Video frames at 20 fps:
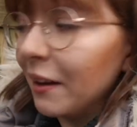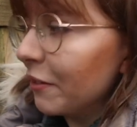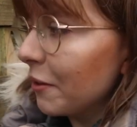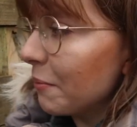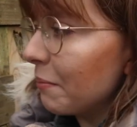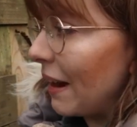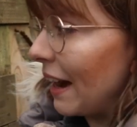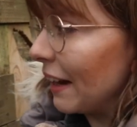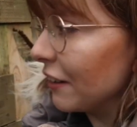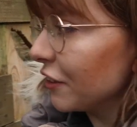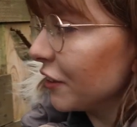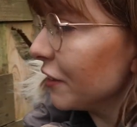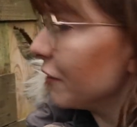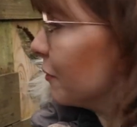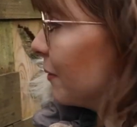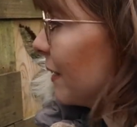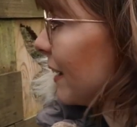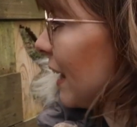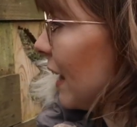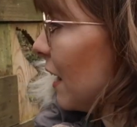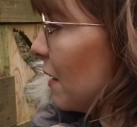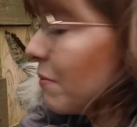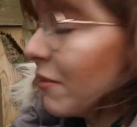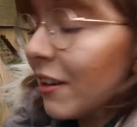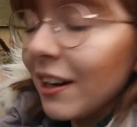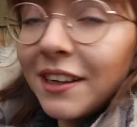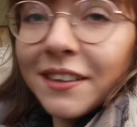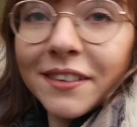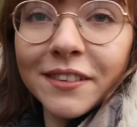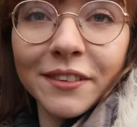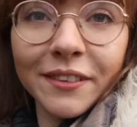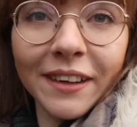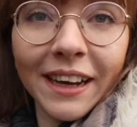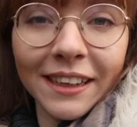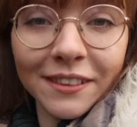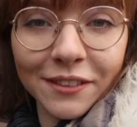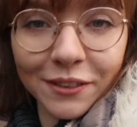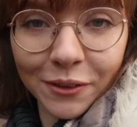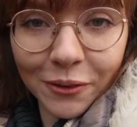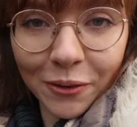the battery for my camera, so I
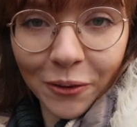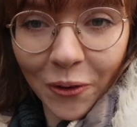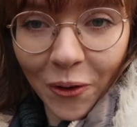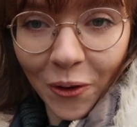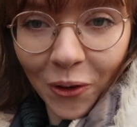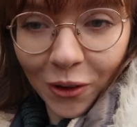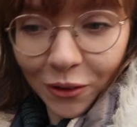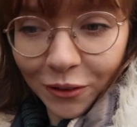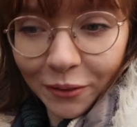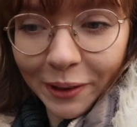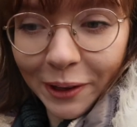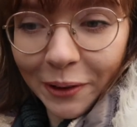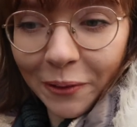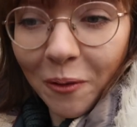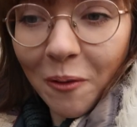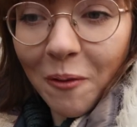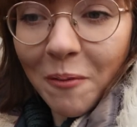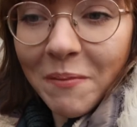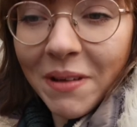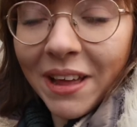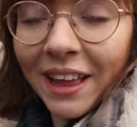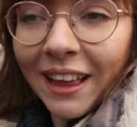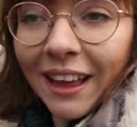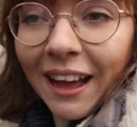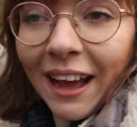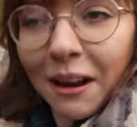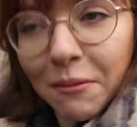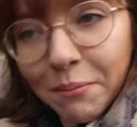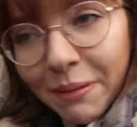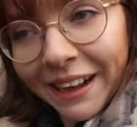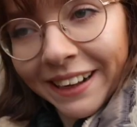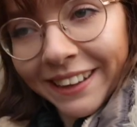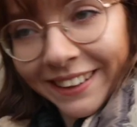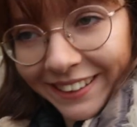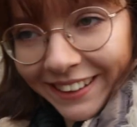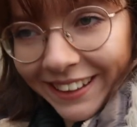had to go all the way home and back